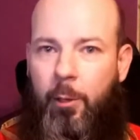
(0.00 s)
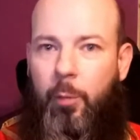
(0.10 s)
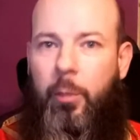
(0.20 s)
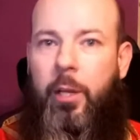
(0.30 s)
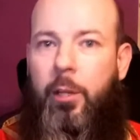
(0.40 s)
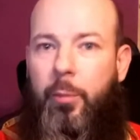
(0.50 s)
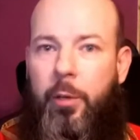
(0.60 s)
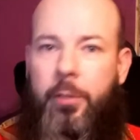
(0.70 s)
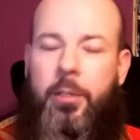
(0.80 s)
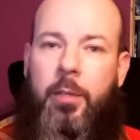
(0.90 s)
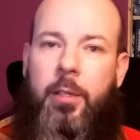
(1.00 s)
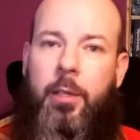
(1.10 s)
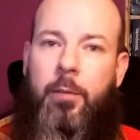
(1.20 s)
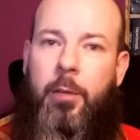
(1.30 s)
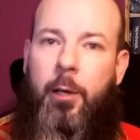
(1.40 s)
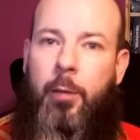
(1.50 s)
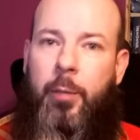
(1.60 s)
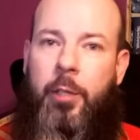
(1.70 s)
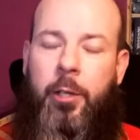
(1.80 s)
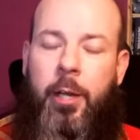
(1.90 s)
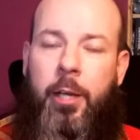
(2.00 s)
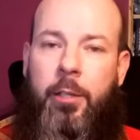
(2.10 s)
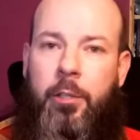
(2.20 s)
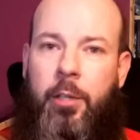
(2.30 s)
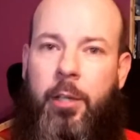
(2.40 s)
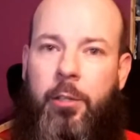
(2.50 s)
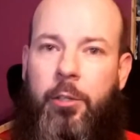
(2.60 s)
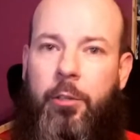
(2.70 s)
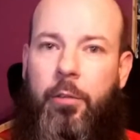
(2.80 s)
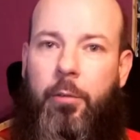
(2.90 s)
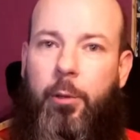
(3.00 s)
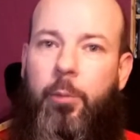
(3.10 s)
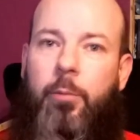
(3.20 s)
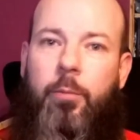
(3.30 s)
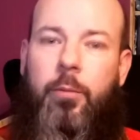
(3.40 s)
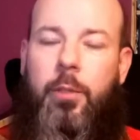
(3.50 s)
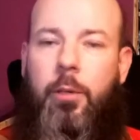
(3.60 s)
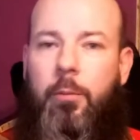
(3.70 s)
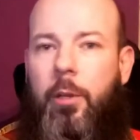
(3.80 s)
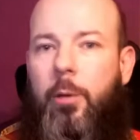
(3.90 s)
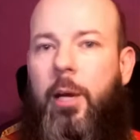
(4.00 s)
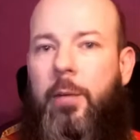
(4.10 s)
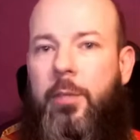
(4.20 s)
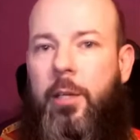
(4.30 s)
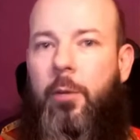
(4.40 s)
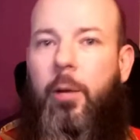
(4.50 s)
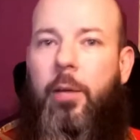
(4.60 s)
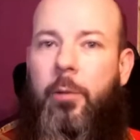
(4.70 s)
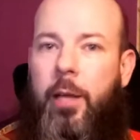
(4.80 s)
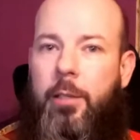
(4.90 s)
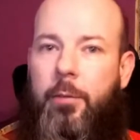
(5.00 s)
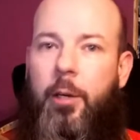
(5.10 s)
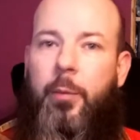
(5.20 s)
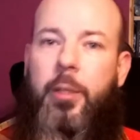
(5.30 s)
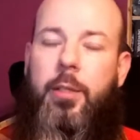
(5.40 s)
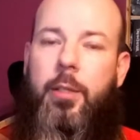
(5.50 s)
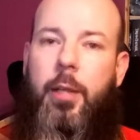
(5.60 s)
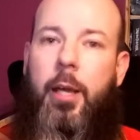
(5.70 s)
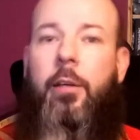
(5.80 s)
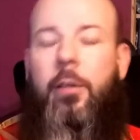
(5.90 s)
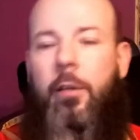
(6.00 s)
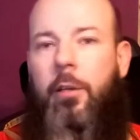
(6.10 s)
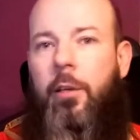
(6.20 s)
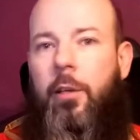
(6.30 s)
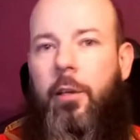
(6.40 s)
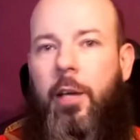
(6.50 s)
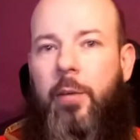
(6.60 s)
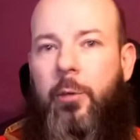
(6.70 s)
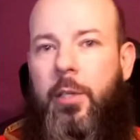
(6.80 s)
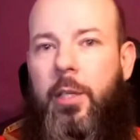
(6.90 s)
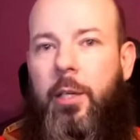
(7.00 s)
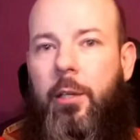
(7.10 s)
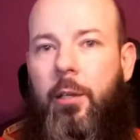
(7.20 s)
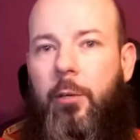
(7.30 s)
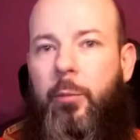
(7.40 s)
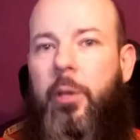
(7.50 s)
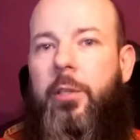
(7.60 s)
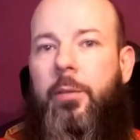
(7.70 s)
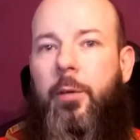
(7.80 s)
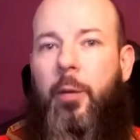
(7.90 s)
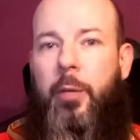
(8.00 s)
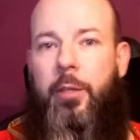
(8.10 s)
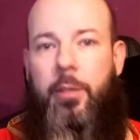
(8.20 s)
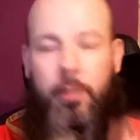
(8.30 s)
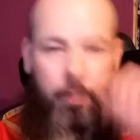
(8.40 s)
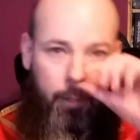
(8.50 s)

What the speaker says: But then the positivity of the RPG days actually shone through, so although I have seen quite a few negative comments today, I've also seen a lot of positive comments,